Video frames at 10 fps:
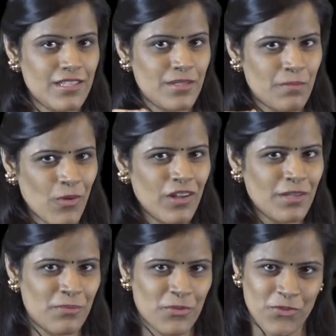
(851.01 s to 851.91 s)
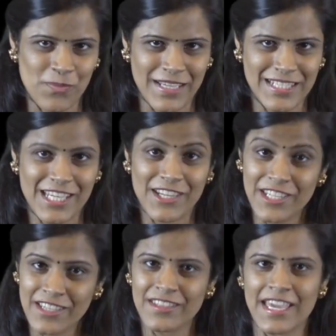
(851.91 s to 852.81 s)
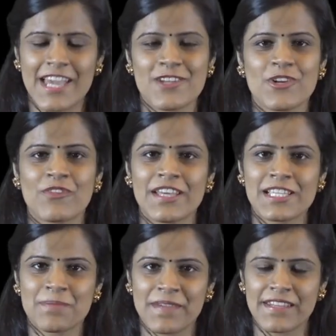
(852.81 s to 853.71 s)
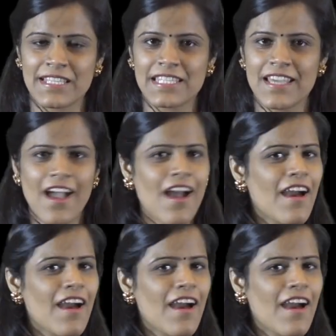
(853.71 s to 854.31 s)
A small improvement near the end of the experience